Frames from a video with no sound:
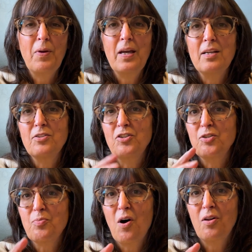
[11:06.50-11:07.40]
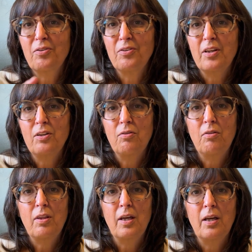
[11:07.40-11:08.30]
is smaller than you
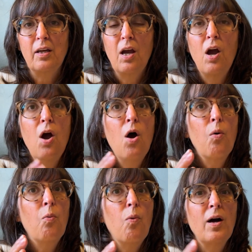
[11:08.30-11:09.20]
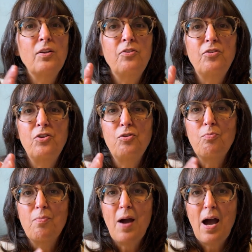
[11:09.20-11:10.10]
think. Once you
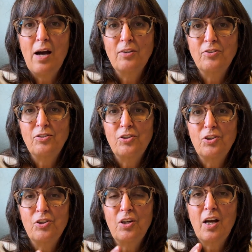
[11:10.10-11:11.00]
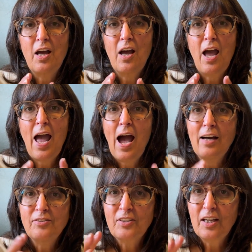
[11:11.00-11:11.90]
master
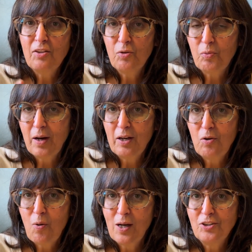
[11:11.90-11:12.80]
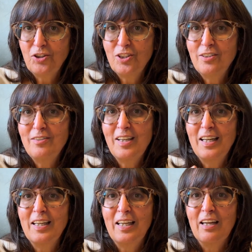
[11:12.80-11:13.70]
asking the right questions
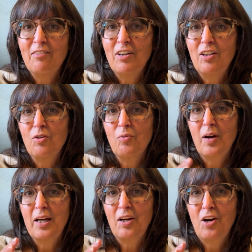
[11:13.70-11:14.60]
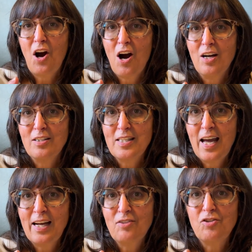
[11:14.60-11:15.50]
and giving the right
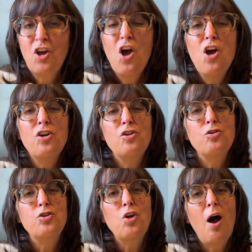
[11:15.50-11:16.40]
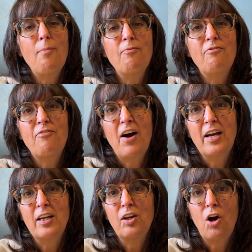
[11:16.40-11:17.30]
context, you stop
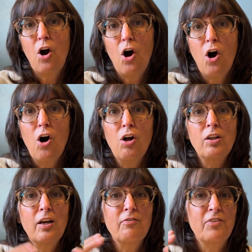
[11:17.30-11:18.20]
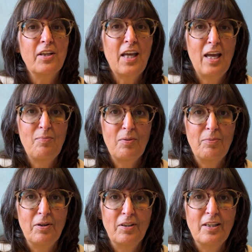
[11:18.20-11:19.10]
fighting all of the
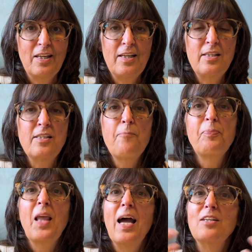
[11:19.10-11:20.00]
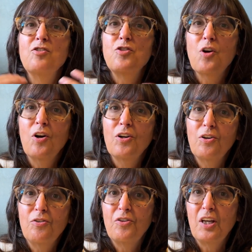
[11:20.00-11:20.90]
capabilities and start
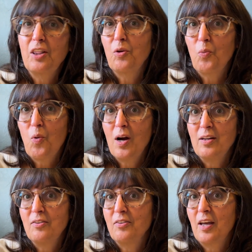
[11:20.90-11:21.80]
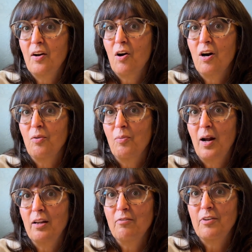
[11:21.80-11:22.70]
using the ones that are
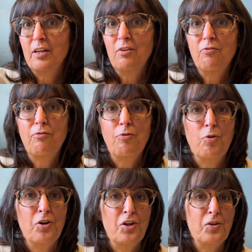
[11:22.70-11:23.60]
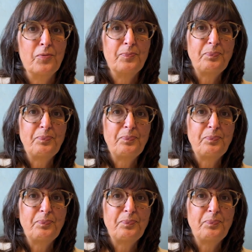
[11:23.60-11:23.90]
relevant for you.